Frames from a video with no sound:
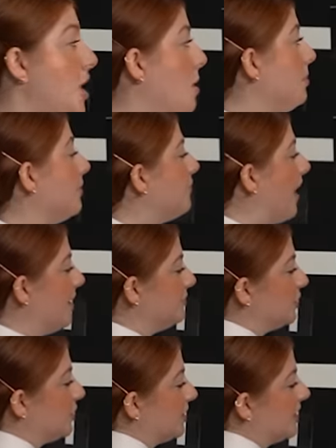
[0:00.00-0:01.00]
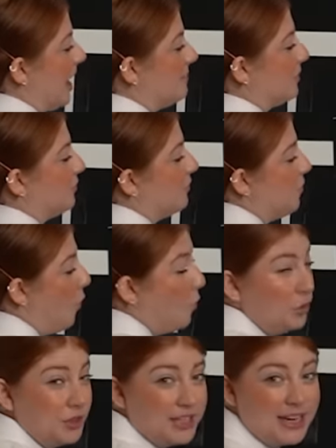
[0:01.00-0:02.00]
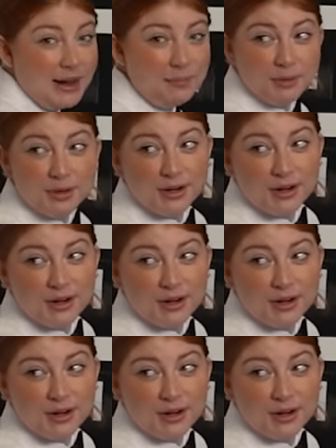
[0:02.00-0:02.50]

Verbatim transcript: Number five took the time to fold the diaper.